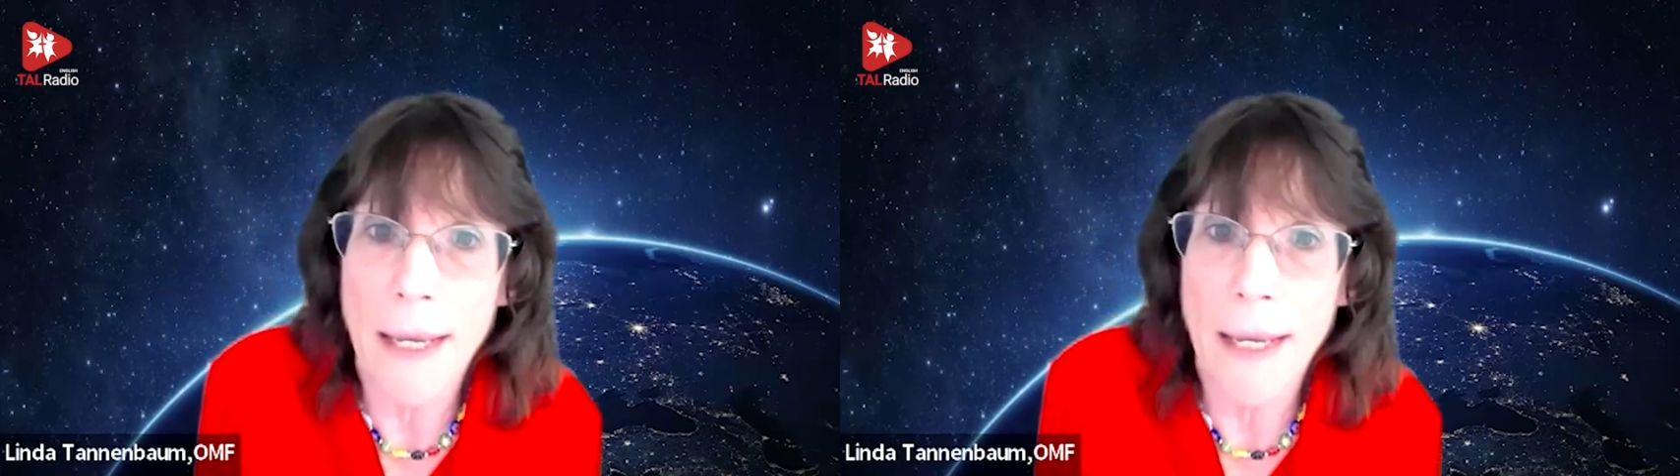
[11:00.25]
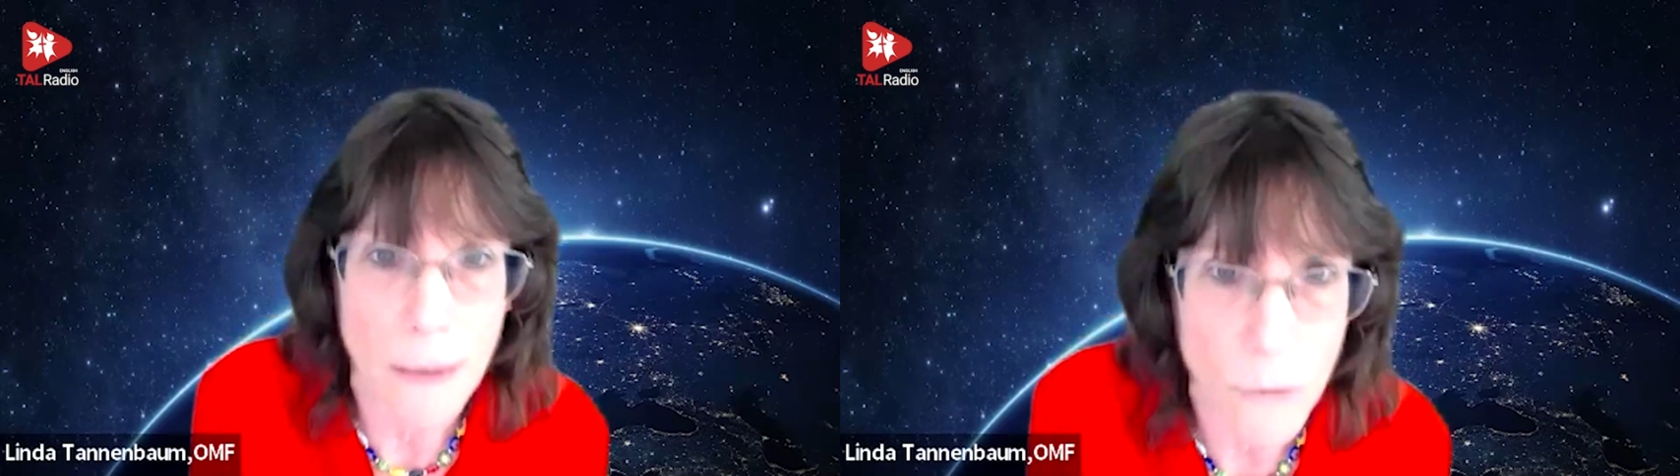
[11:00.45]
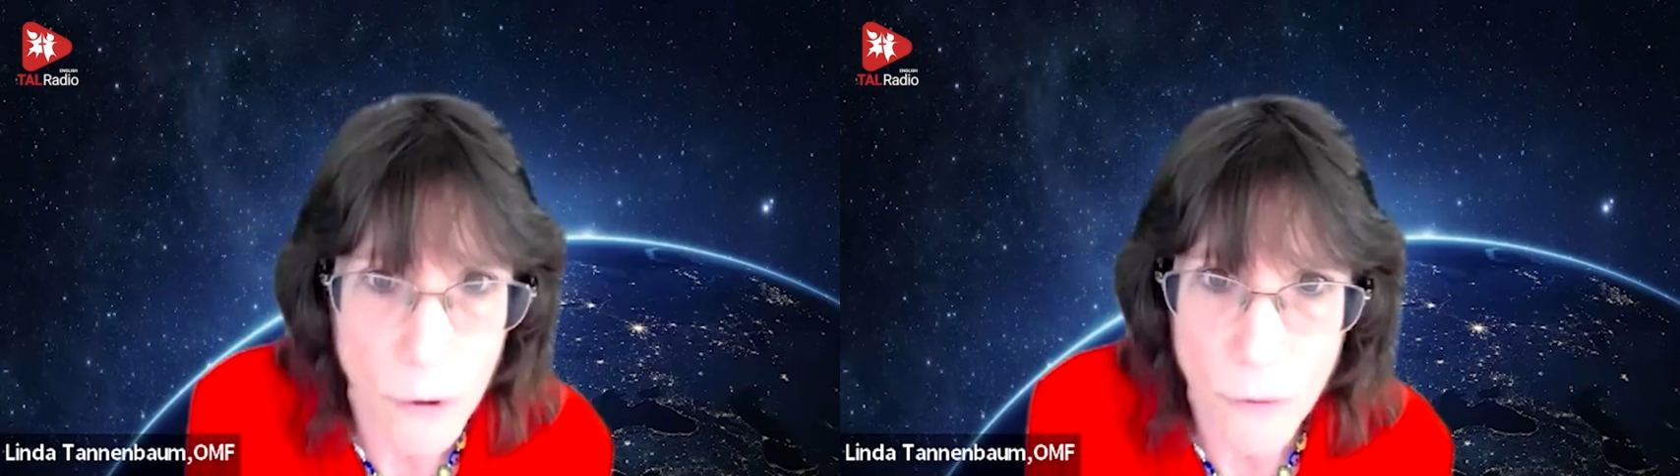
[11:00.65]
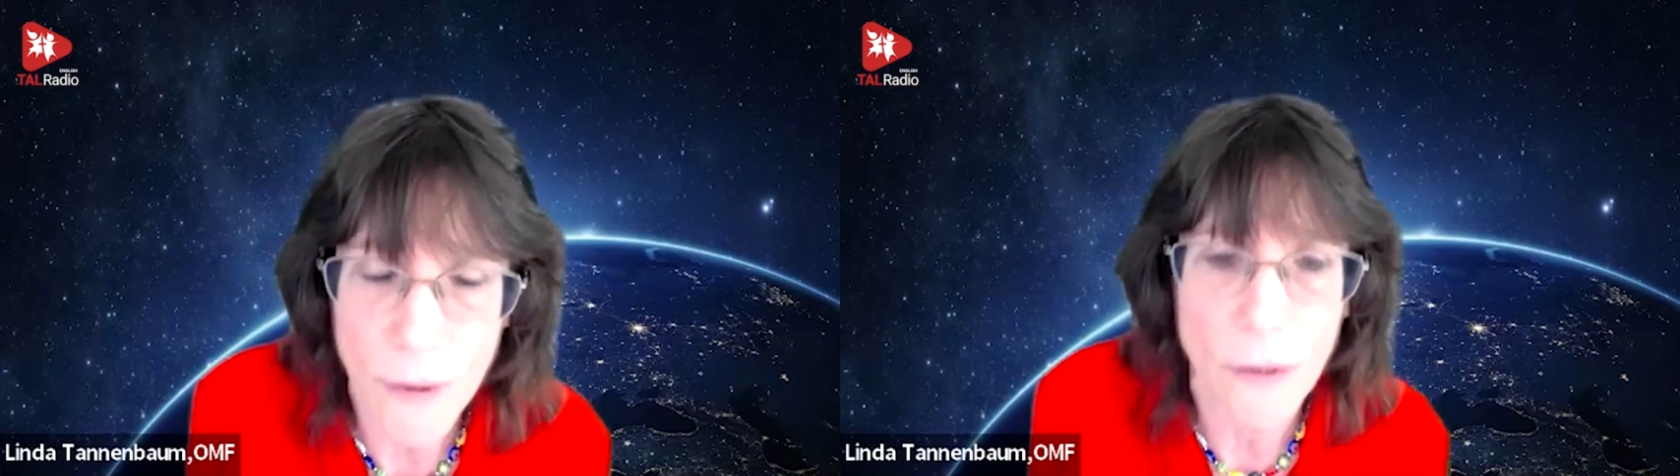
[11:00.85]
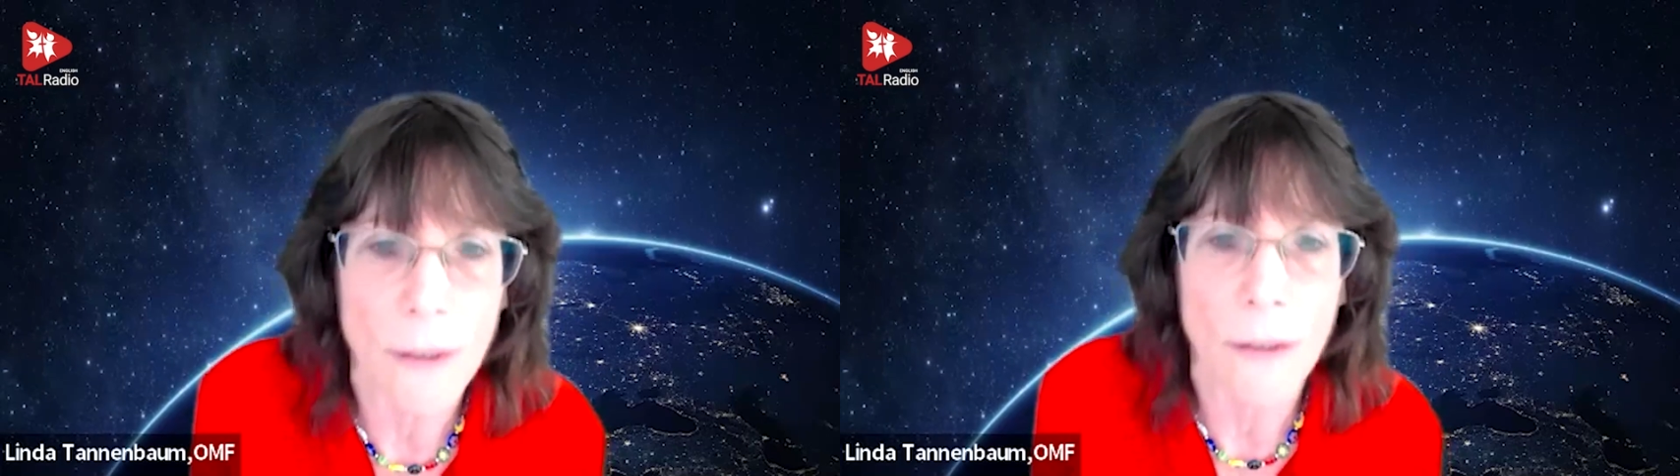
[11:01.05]
You
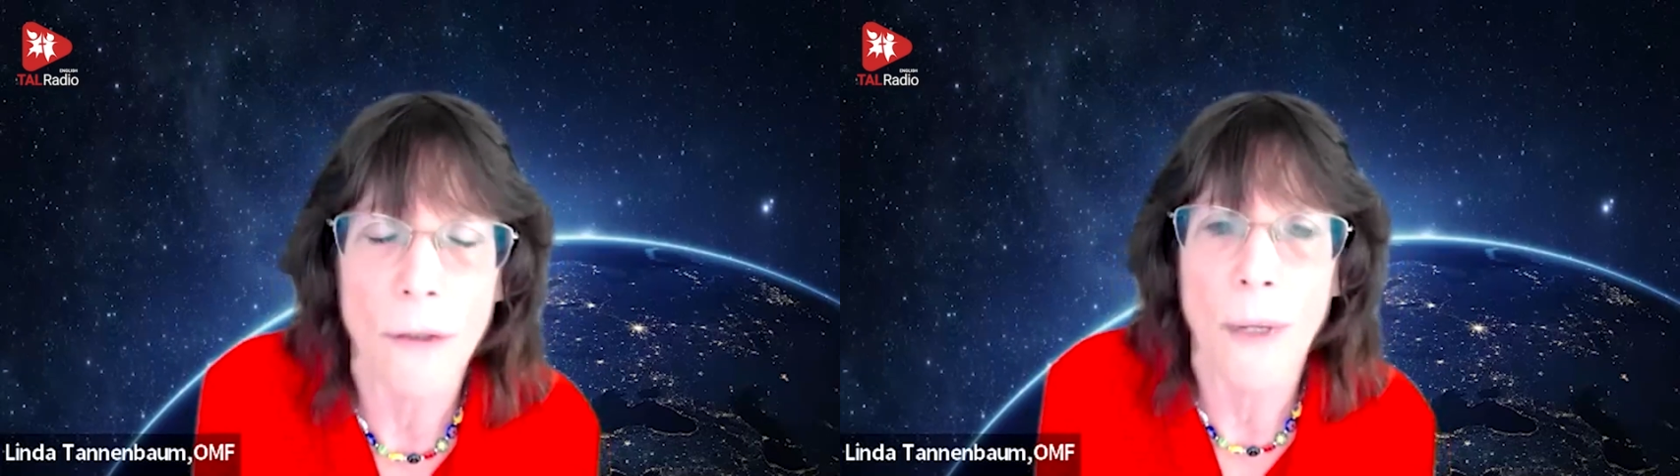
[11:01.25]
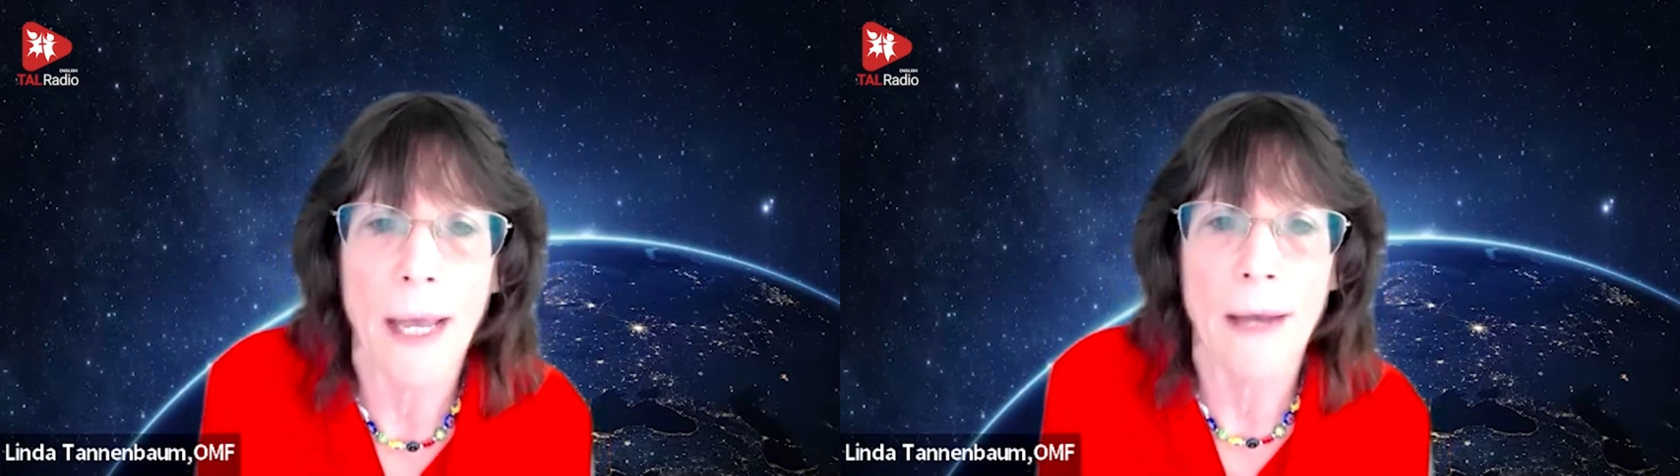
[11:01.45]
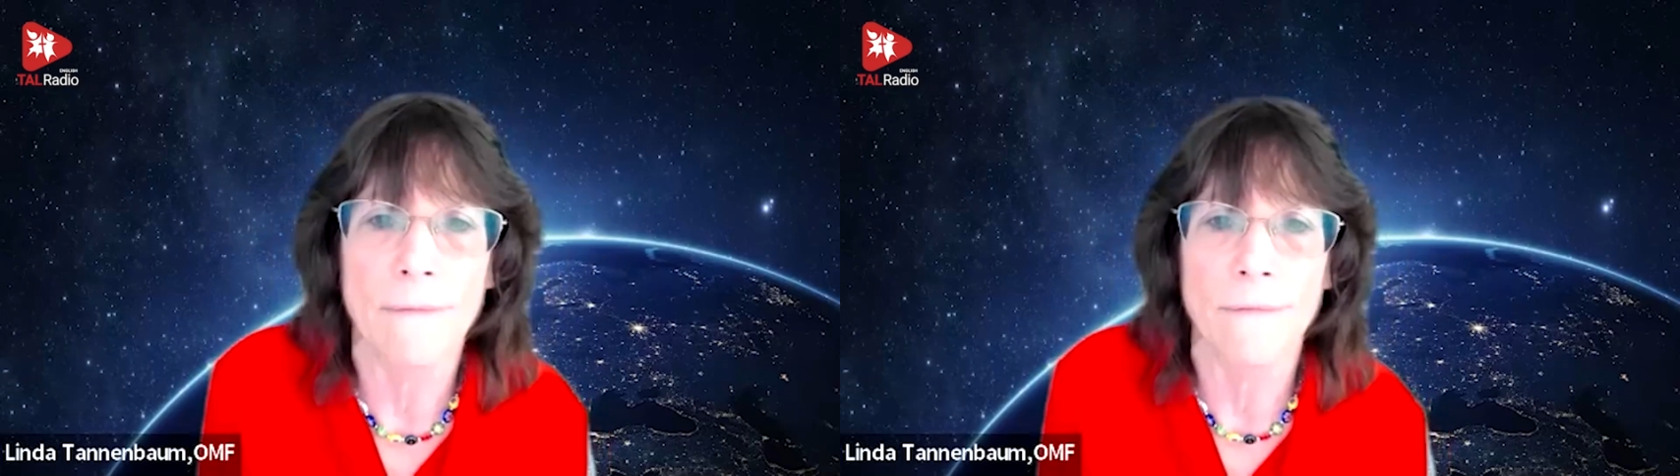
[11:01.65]
think that you have